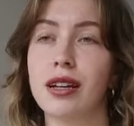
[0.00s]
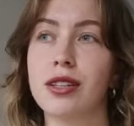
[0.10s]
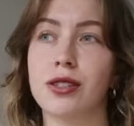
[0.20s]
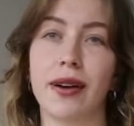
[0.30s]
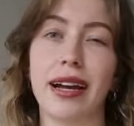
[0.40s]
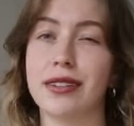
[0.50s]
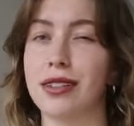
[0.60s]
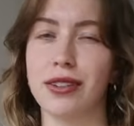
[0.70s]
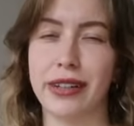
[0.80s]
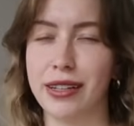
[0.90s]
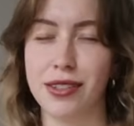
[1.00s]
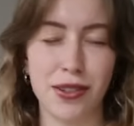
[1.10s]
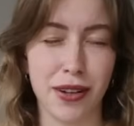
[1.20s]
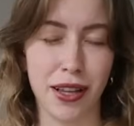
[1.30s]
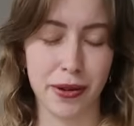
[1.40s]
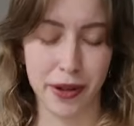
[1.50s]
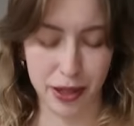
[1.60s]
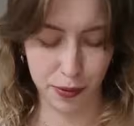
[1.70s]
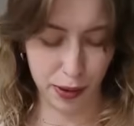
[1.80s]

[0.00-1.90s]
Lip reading: So I had to learn how to do colour work